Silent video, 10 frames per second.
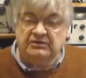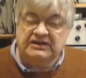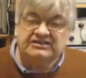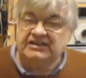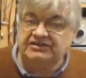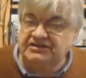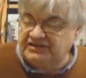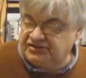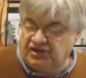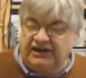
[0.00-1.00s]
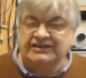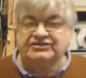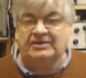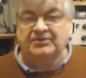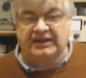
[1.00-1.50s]
it. He's
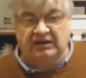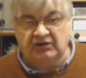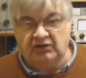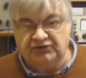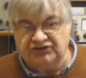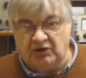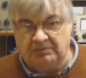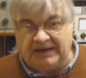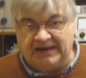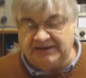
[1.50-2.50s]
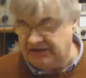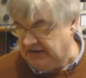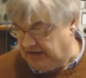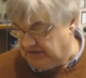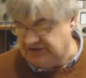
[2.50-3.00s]
trying something out on top band.
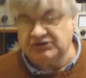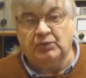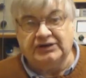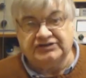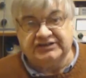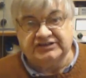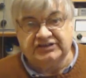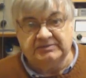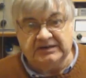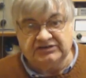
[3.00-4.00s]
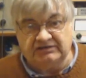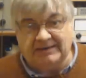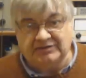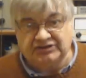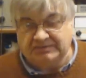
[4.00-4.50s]
That's the 160 meter
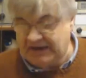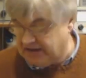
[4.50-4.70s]
amateur